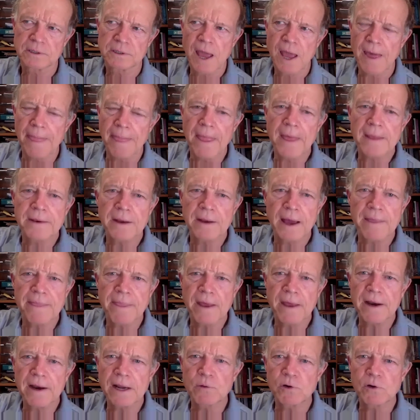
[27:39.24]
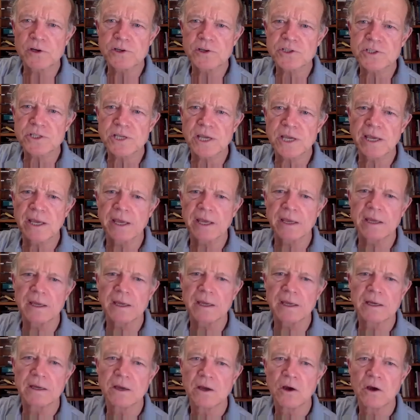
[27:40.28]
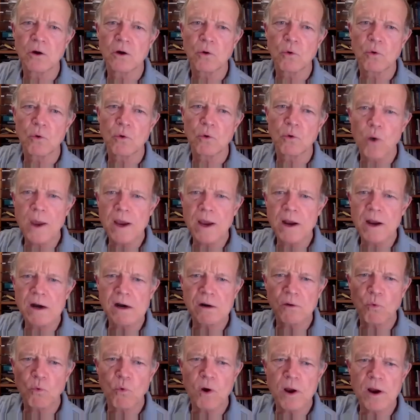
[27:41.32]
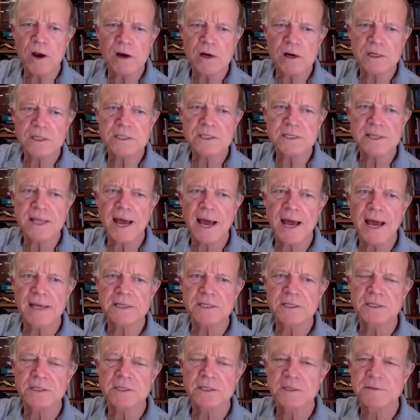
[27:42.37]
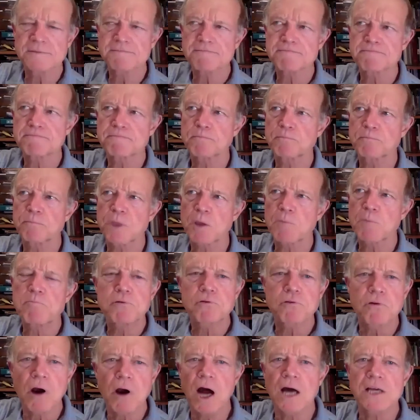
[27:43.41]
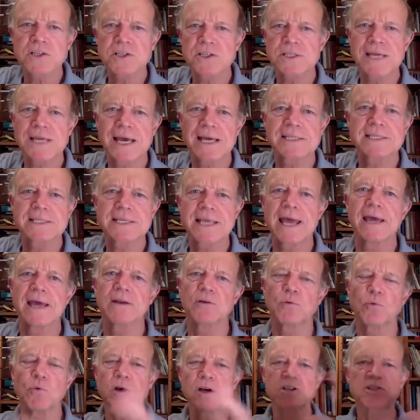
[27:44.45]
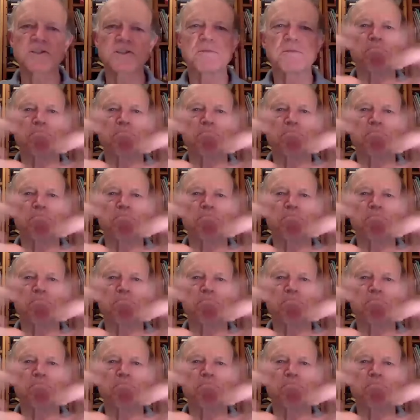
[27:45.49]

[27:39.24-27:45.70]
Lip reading: then I were to say, where does that process end? Where's the